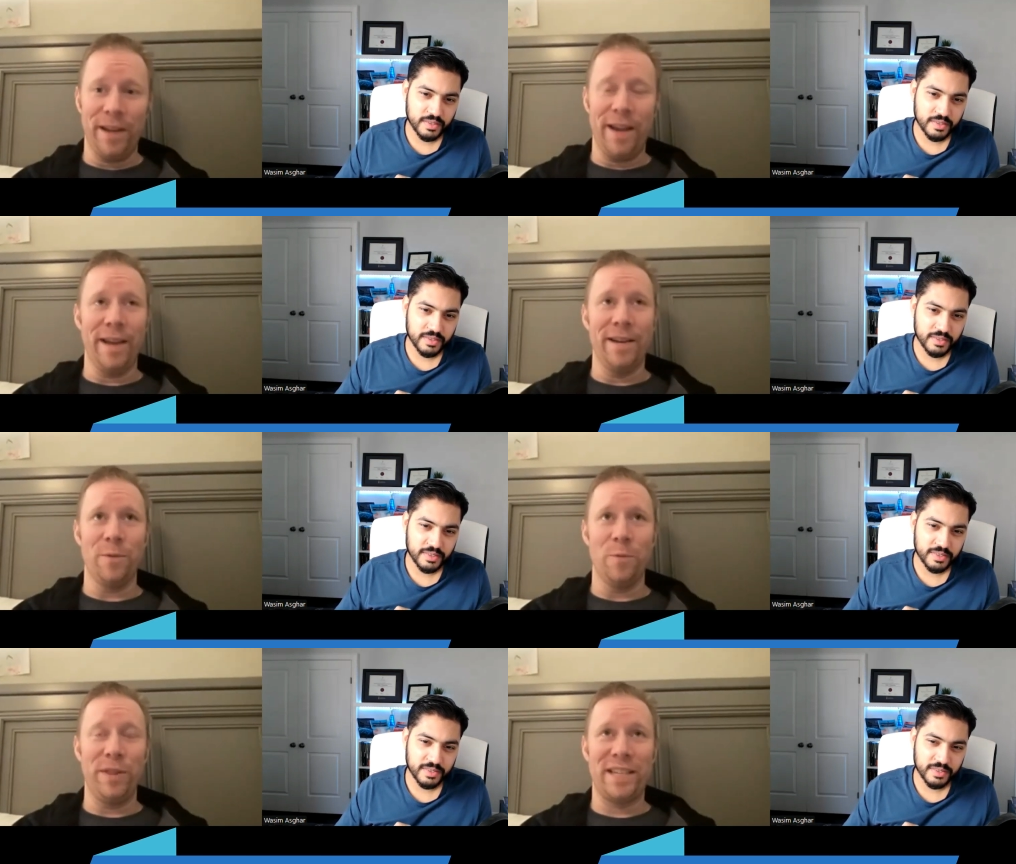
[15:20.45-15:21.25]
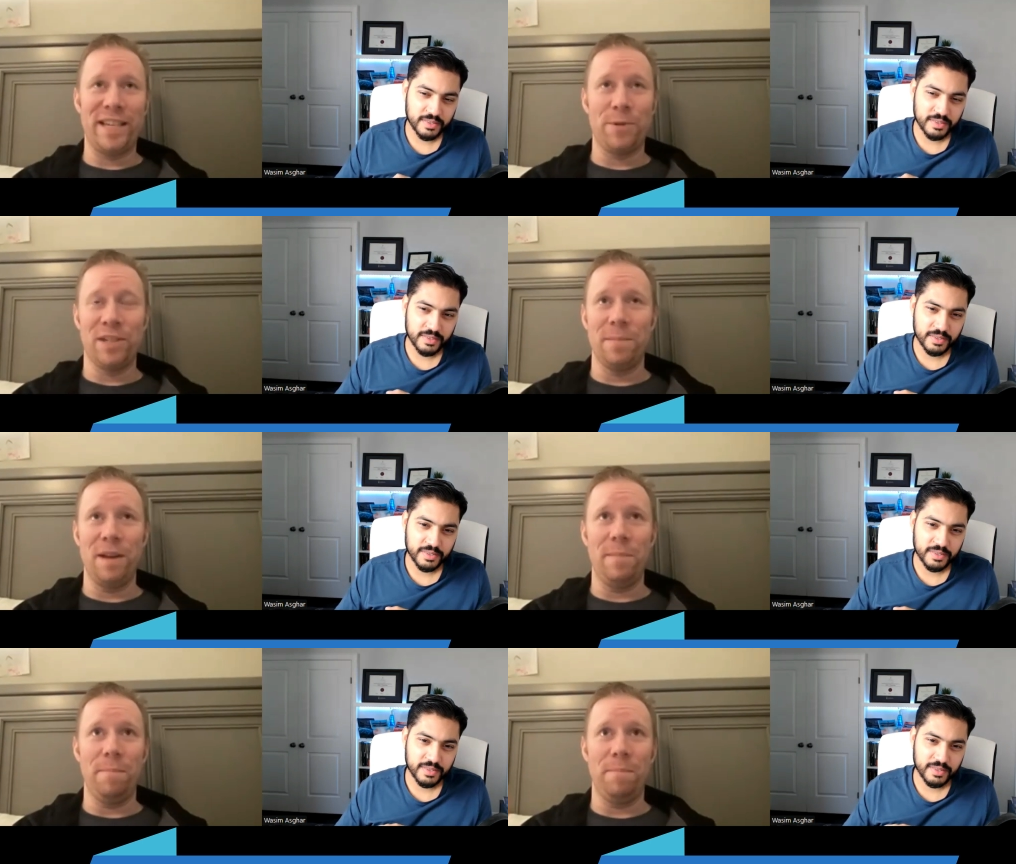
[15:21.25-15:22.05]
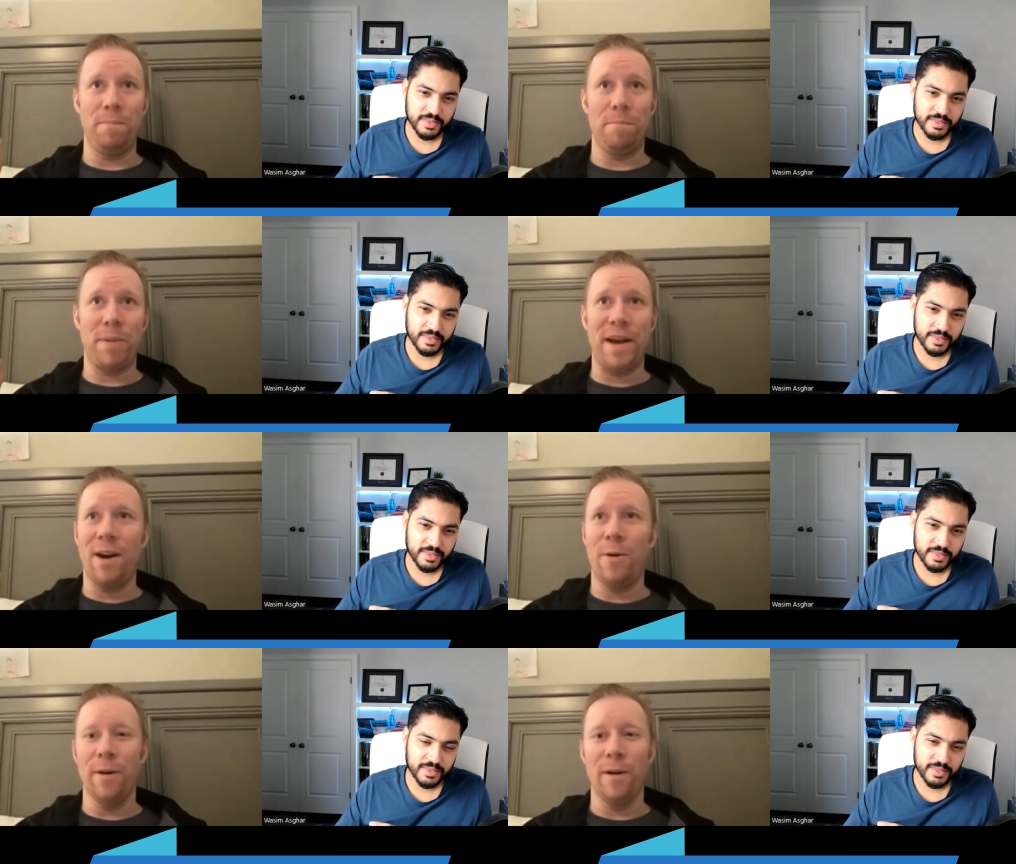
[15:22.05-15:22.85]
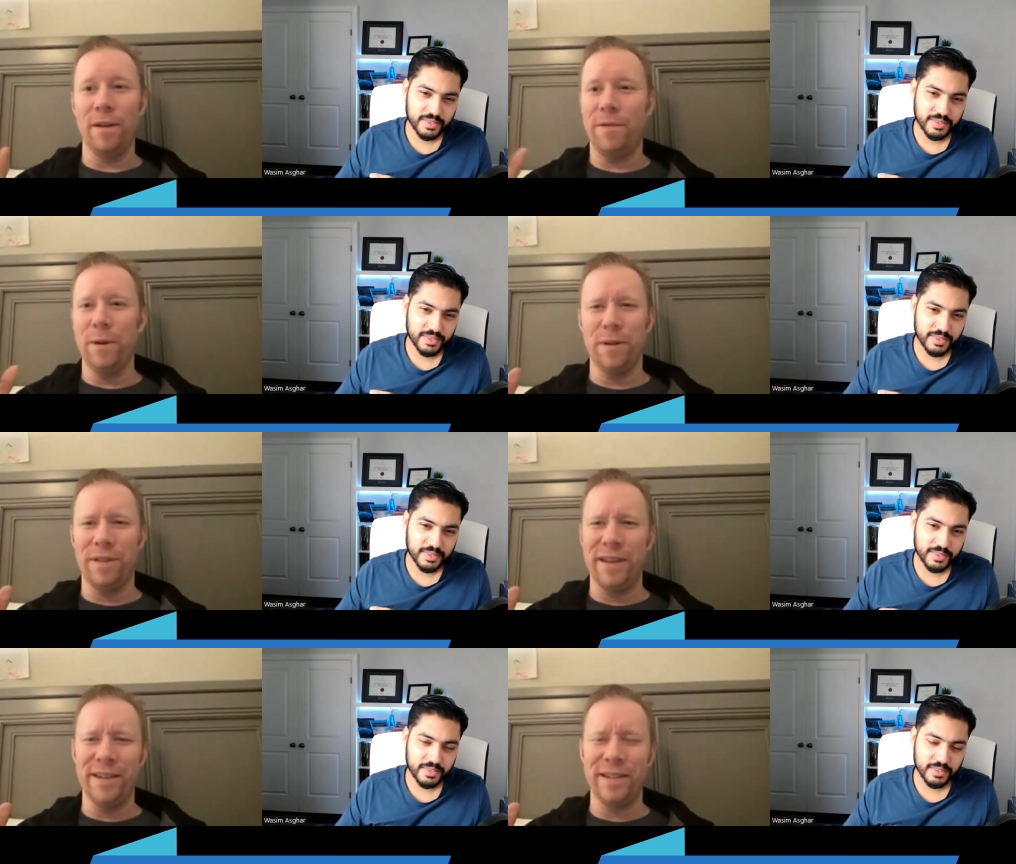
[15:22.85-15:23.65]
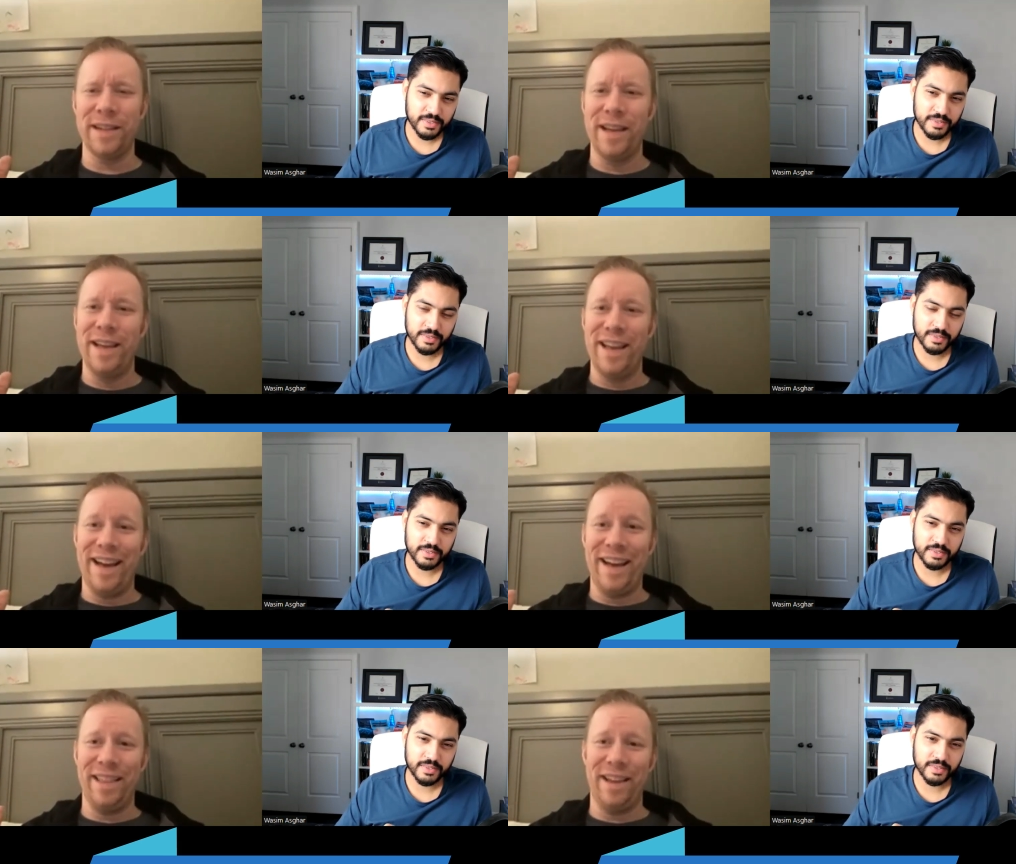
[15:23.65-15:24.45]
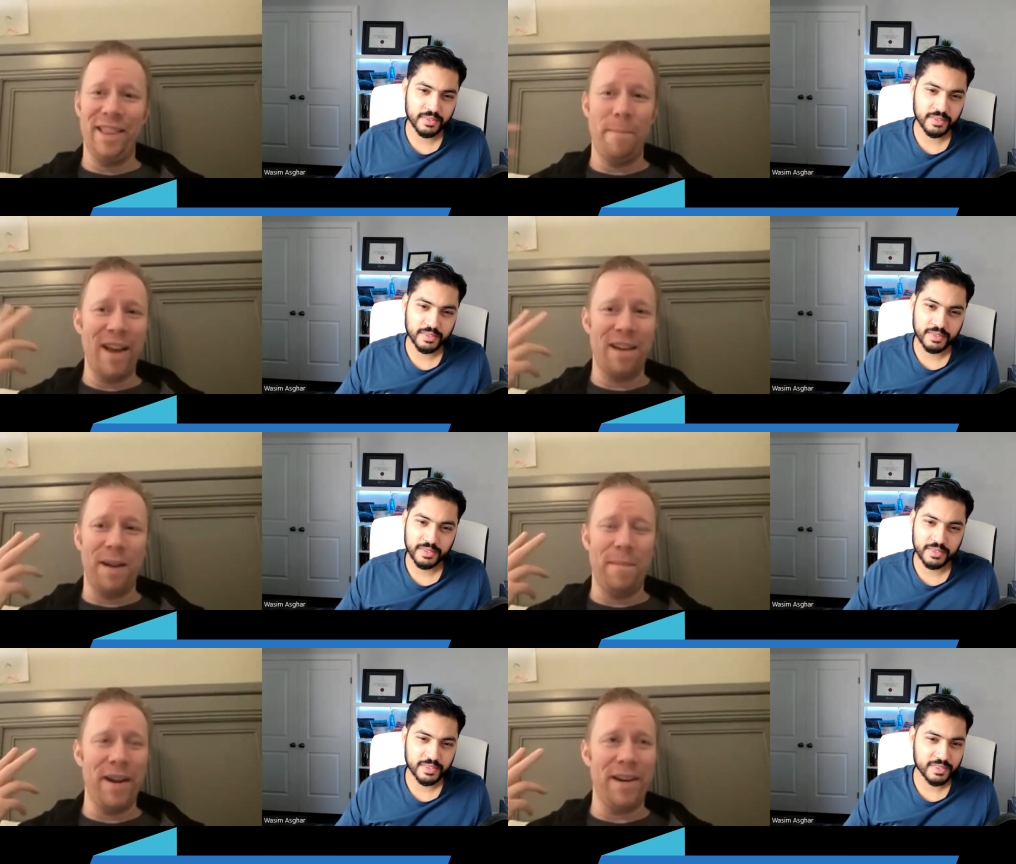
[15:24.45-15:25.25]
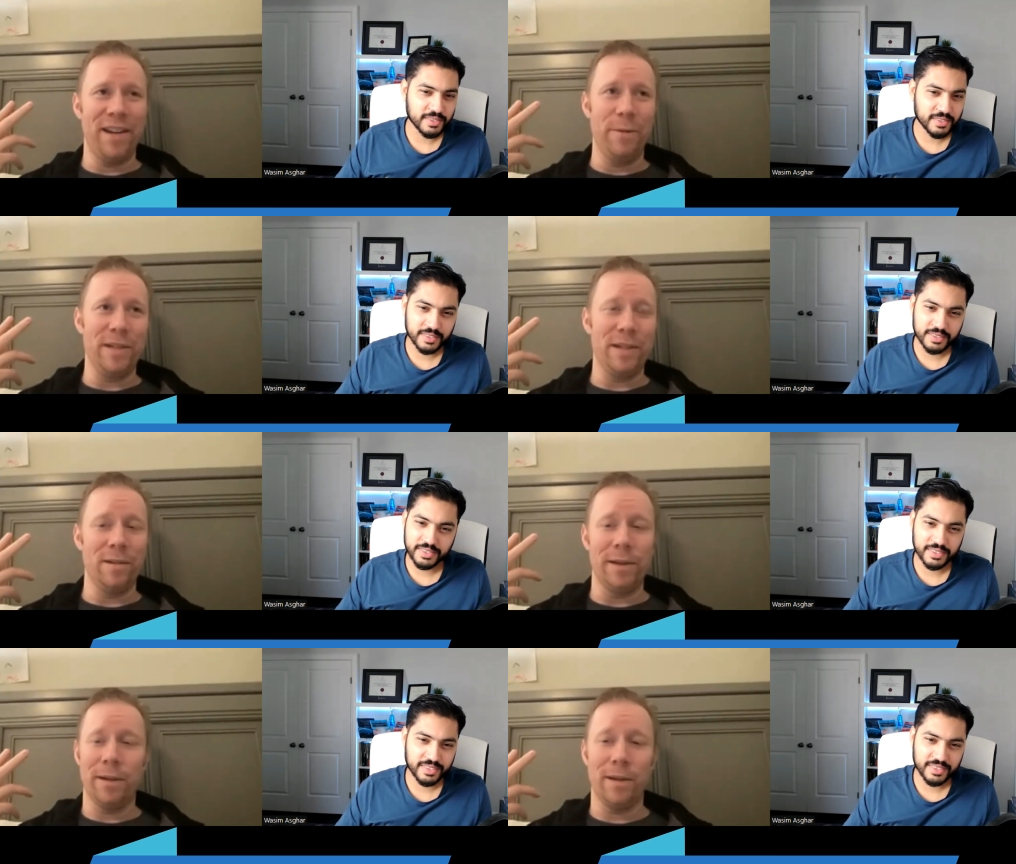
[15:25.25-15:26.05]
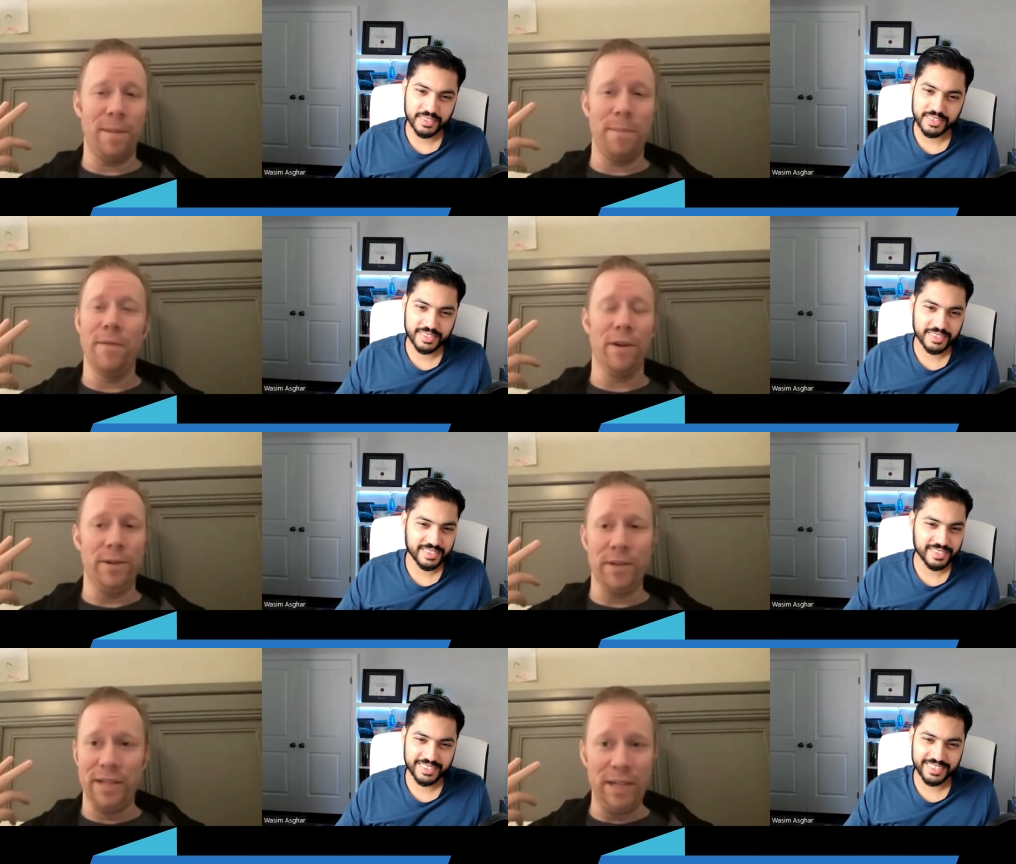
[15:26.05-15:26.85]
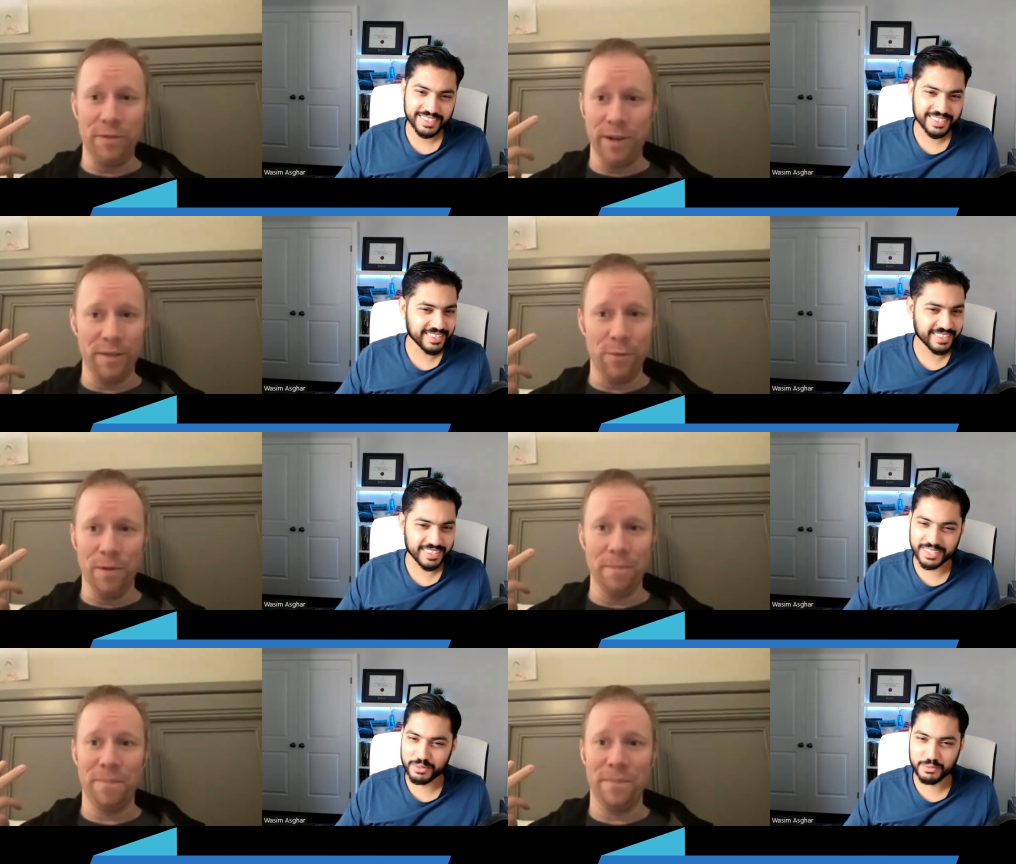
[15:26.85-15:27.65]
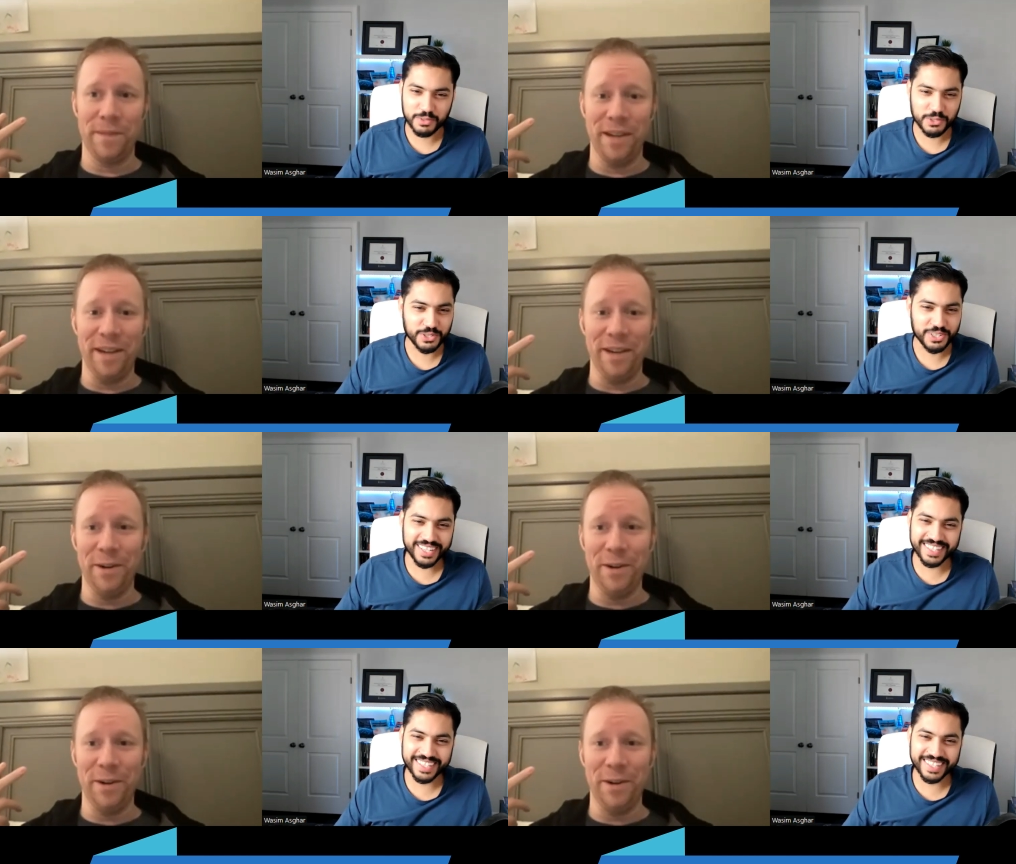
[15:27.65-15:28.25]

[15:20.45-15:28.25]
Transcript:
Speaker 1: And with exception to maybe power and a few other things, I, in the back of my mind, I always knew I'm never going to use a Z transform oh, for sure,